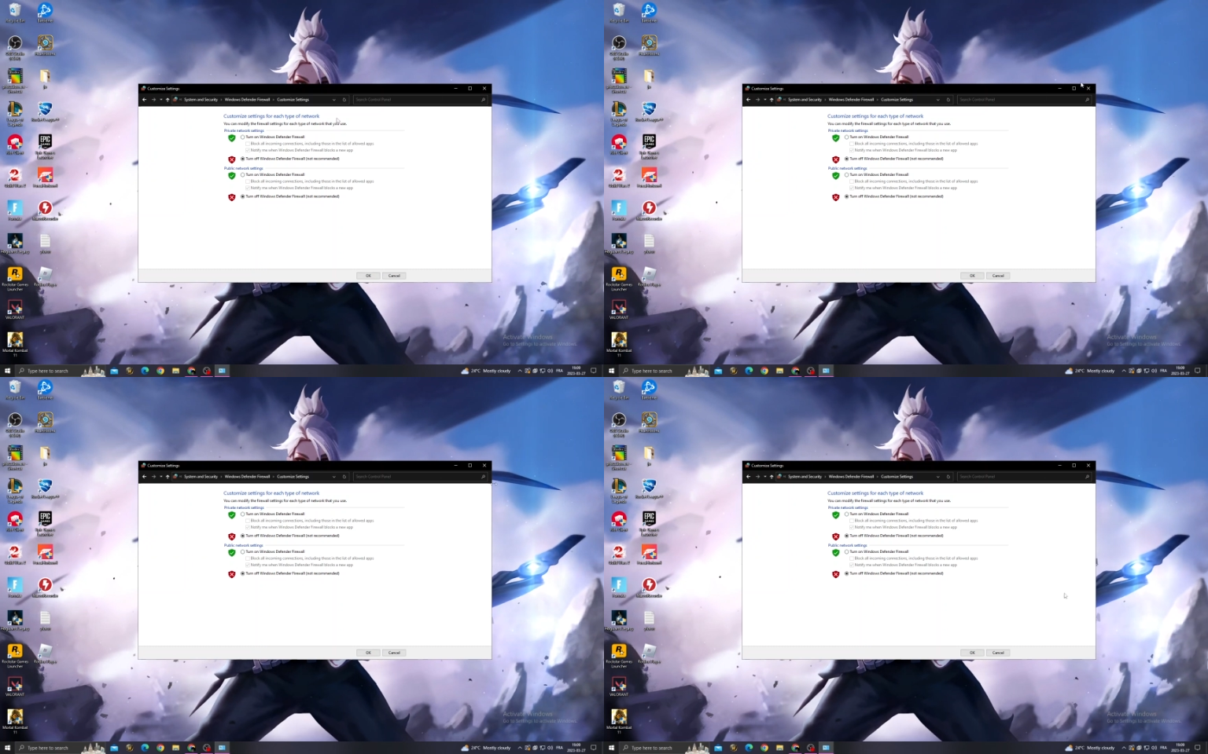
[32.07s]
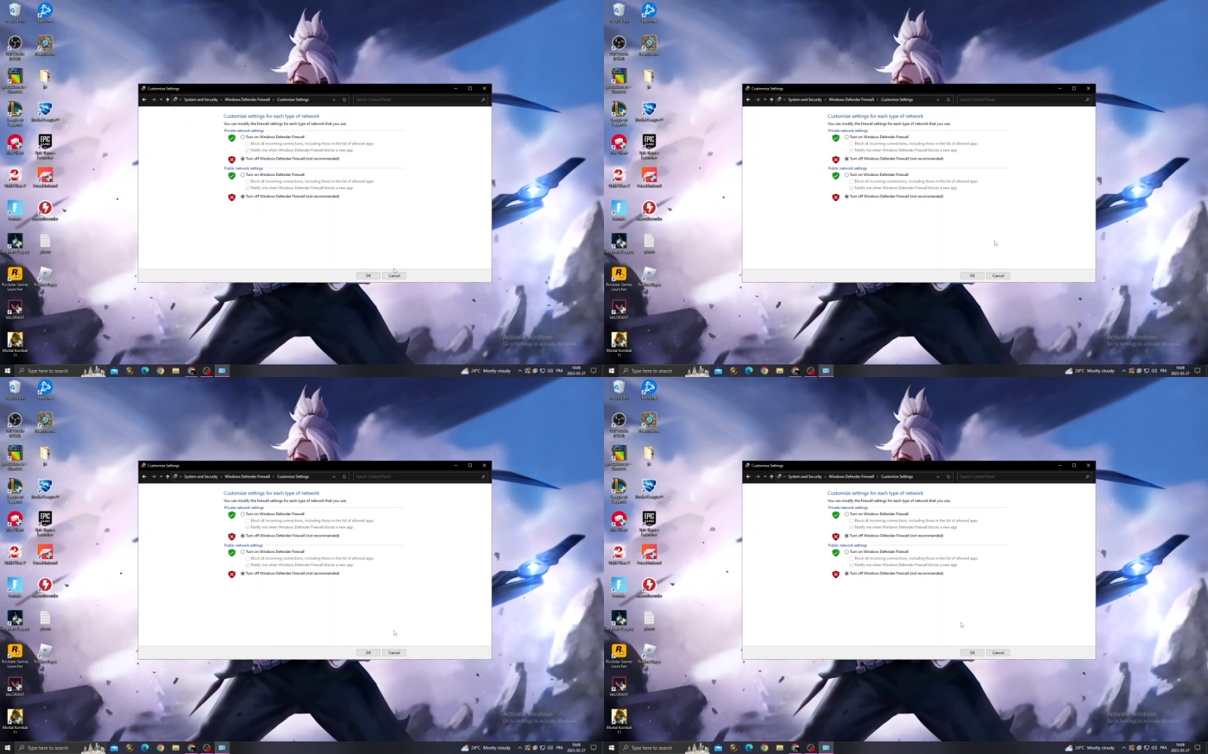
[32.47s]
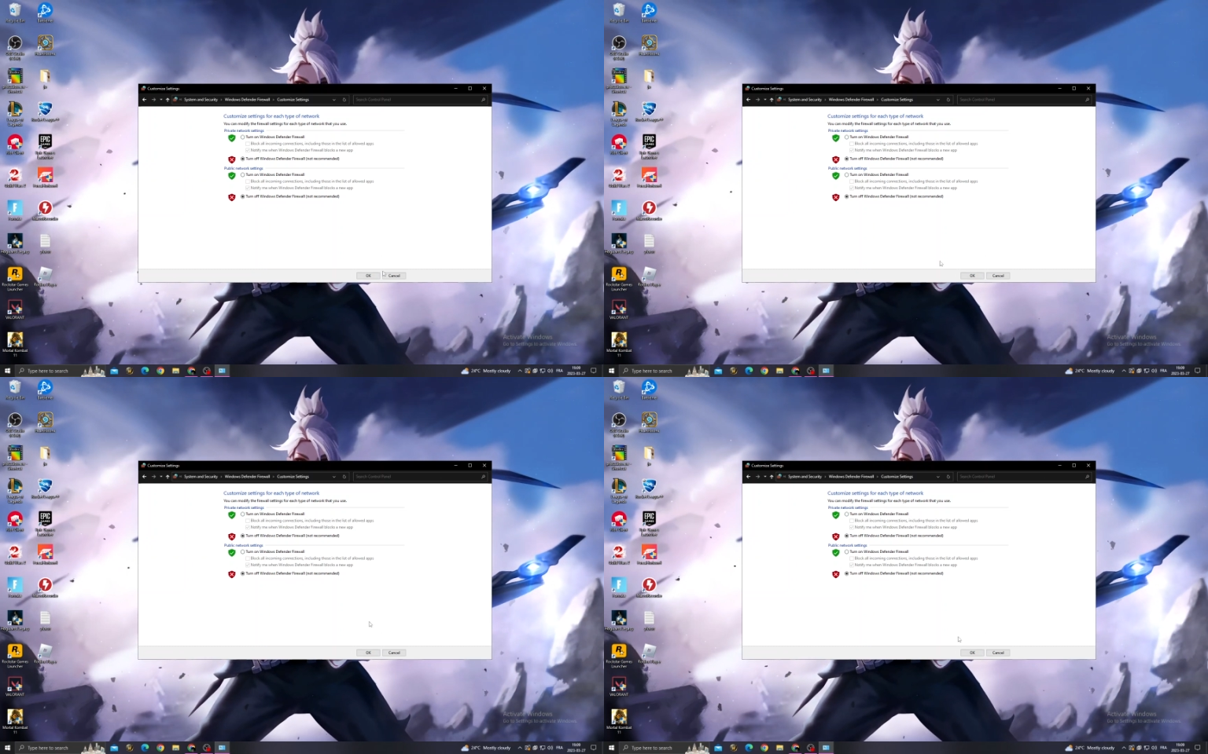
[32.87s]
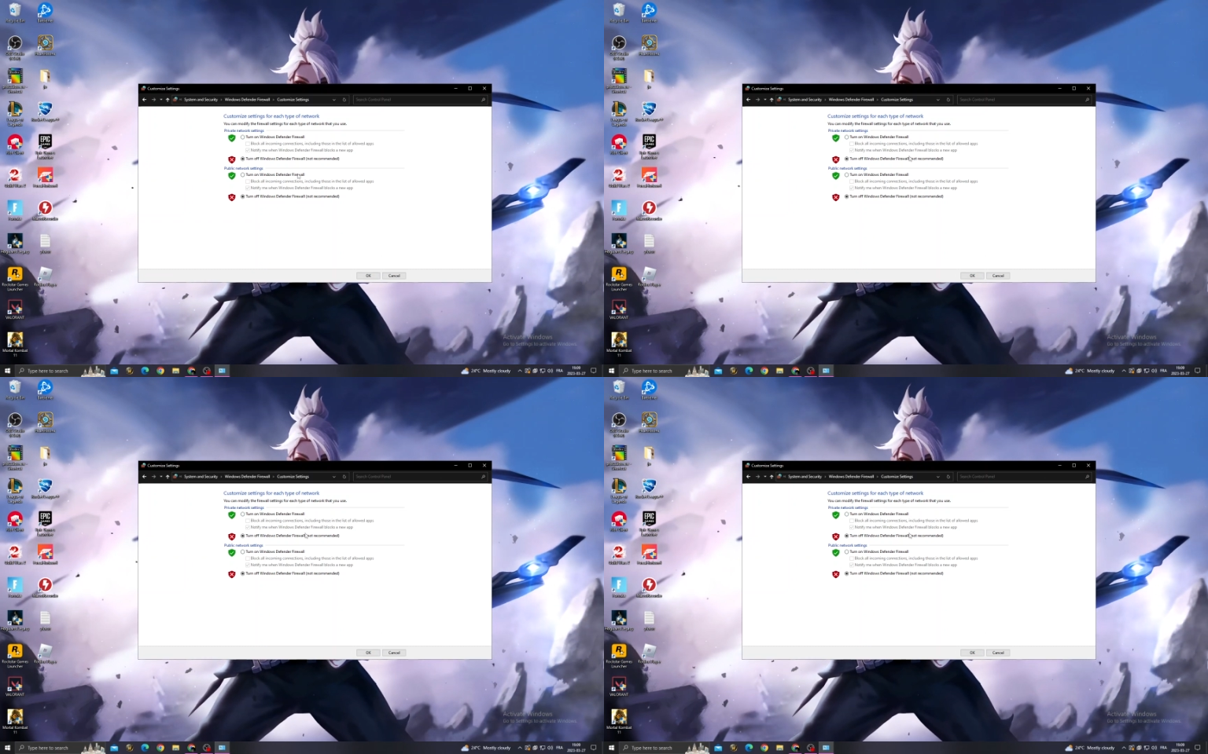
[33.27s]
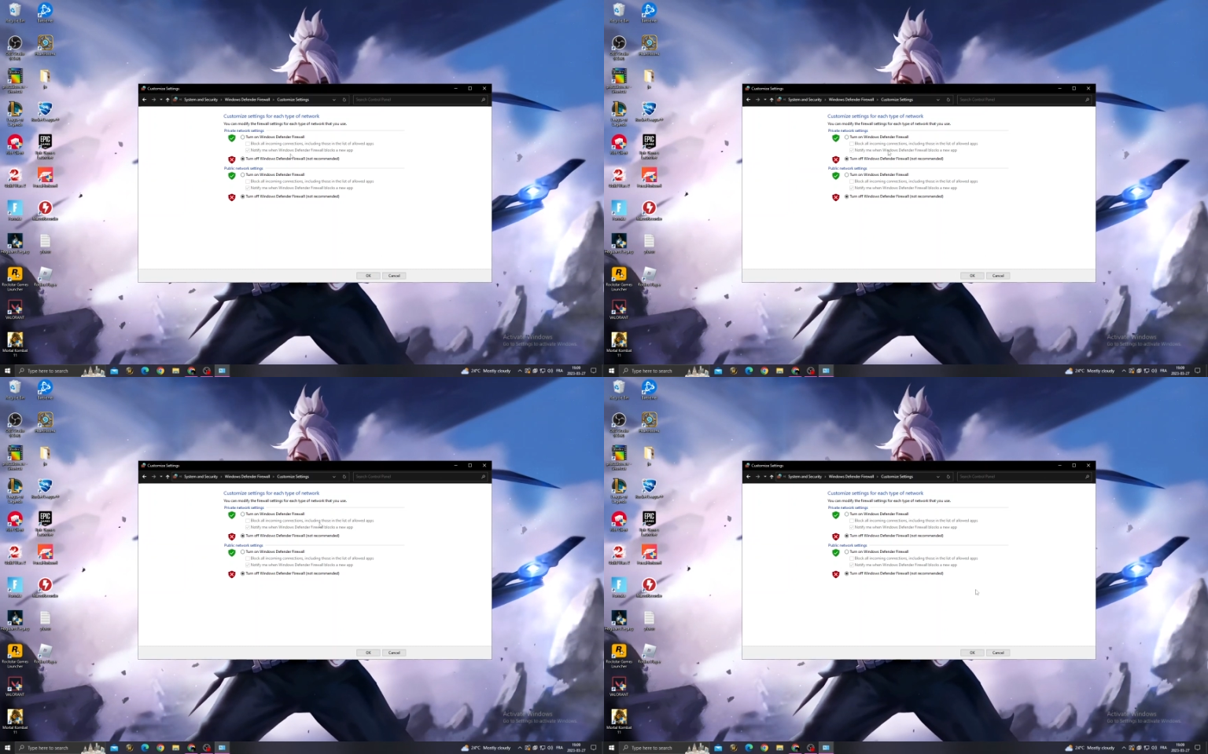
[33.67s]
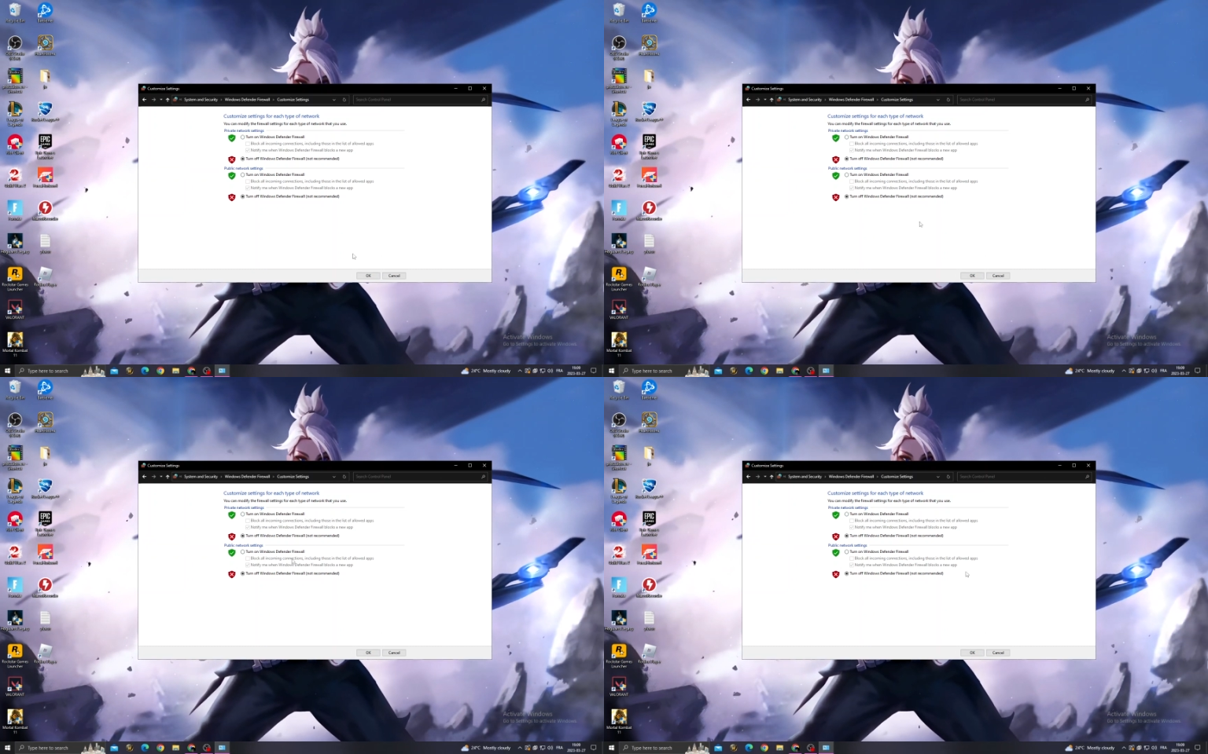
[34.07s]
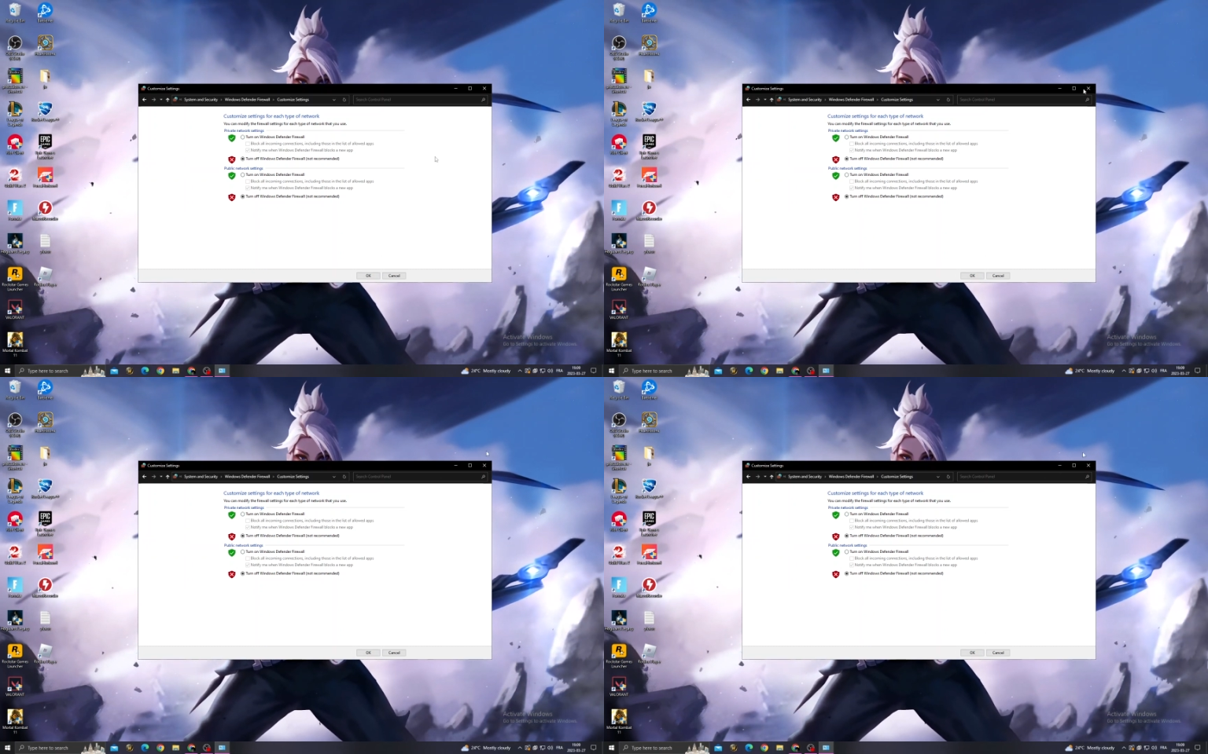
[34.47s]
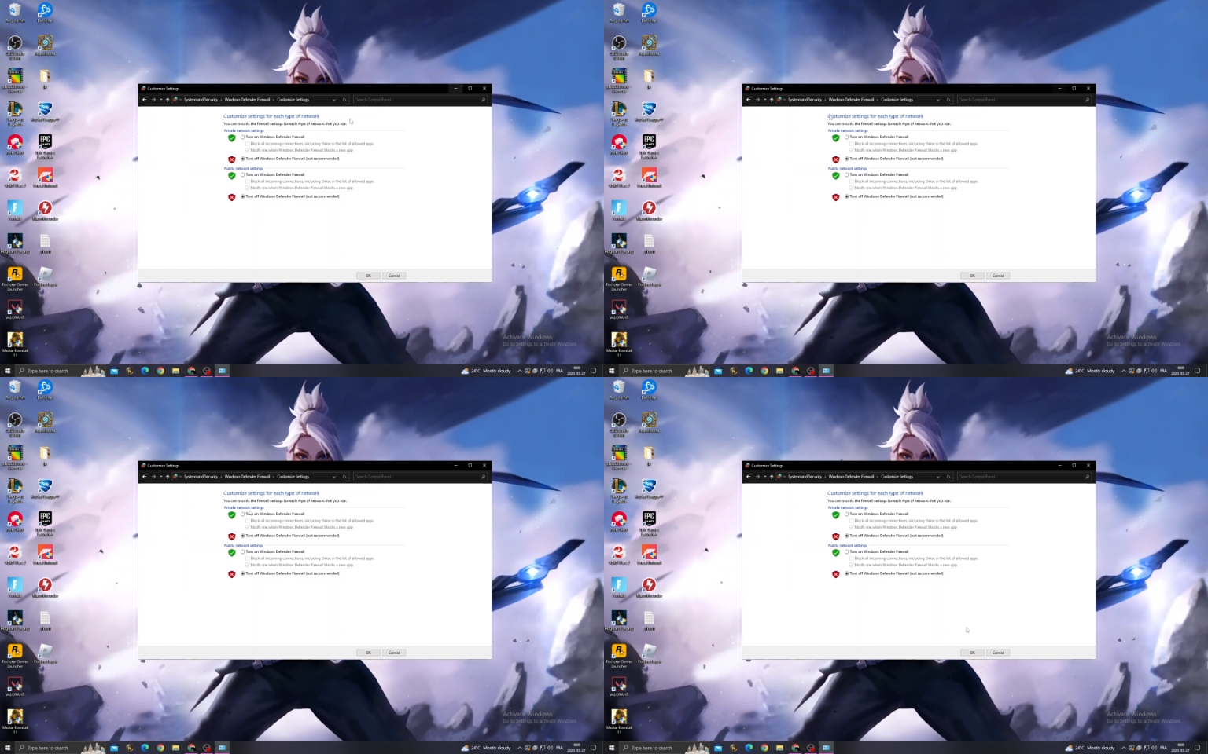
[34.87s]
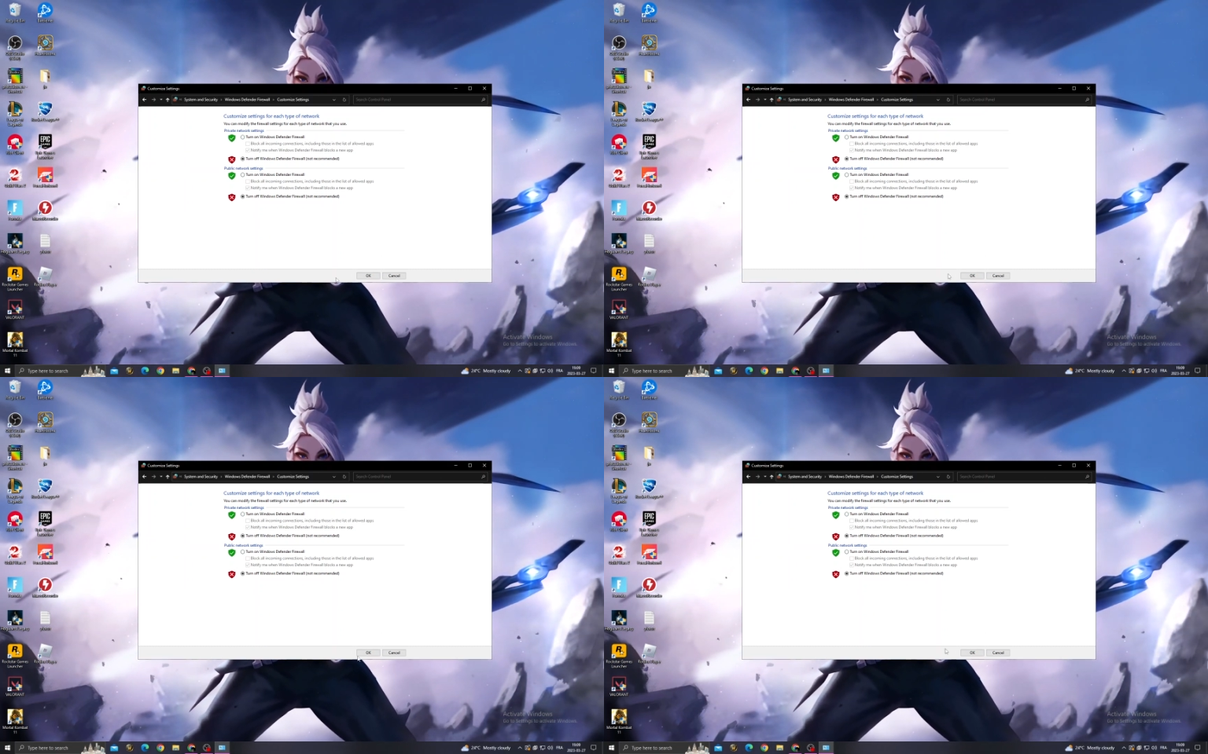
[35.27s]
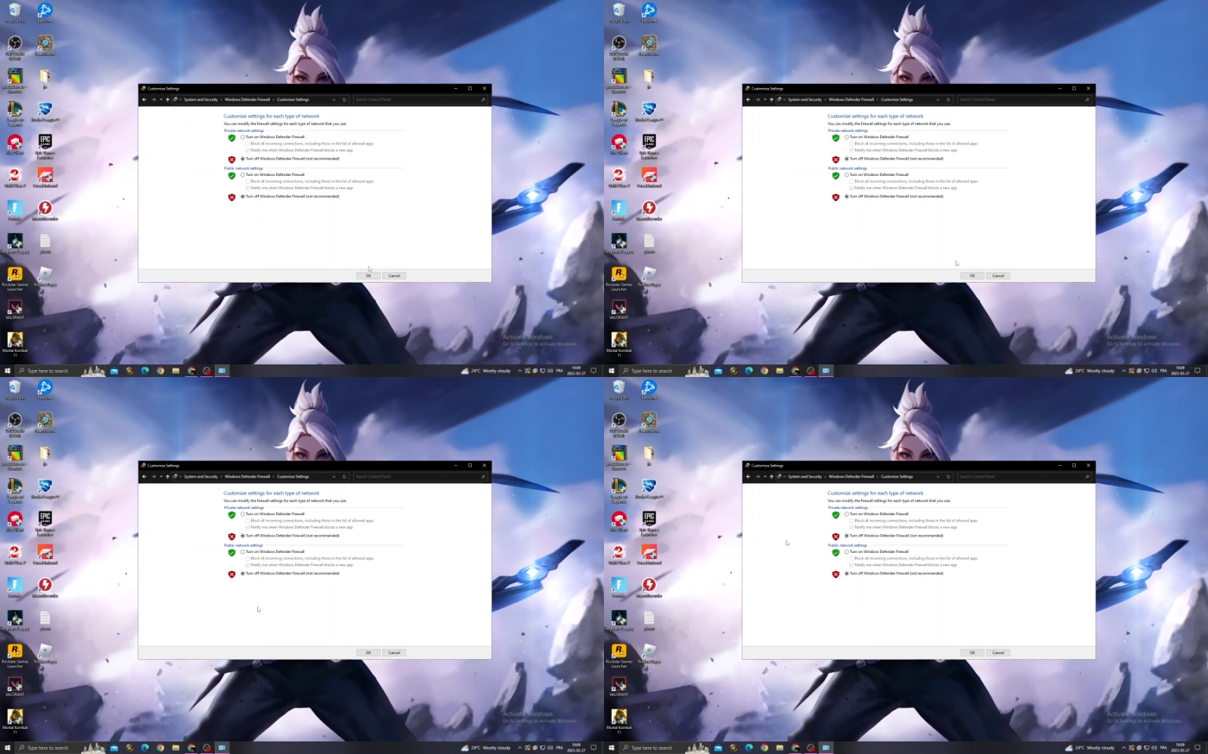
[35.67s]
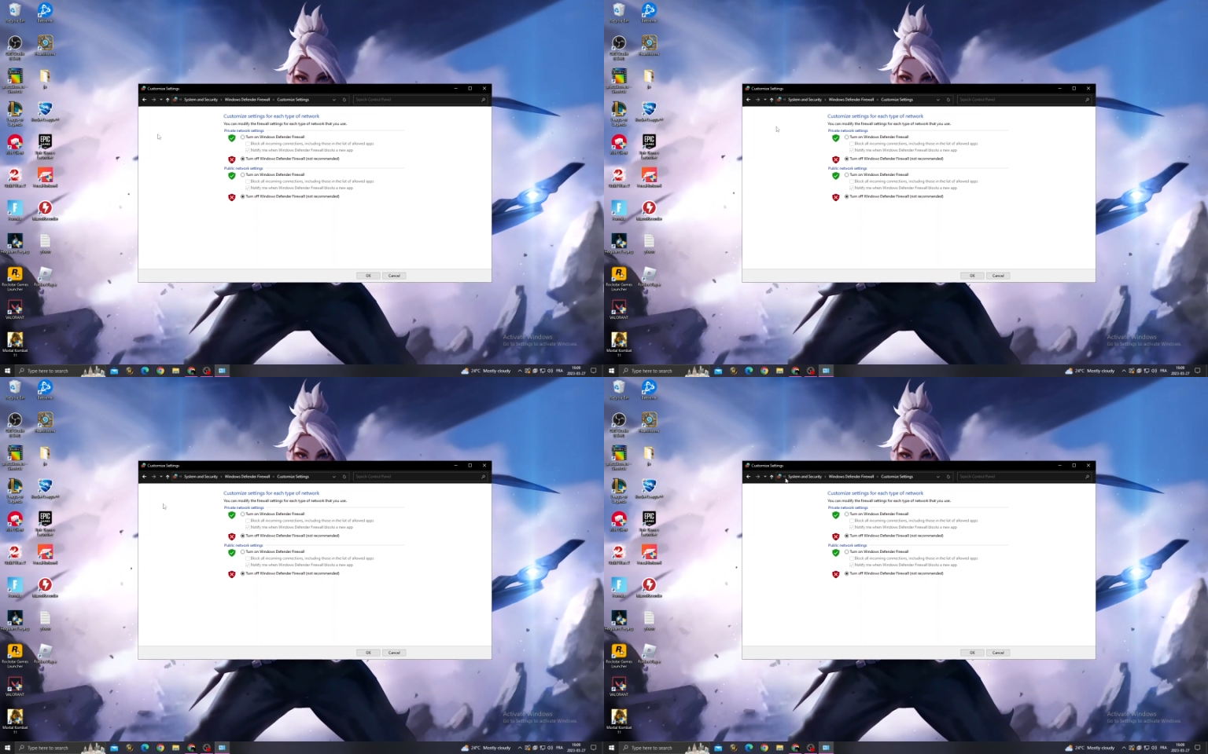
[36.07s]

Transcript: No face is visible, so there are no lips to read.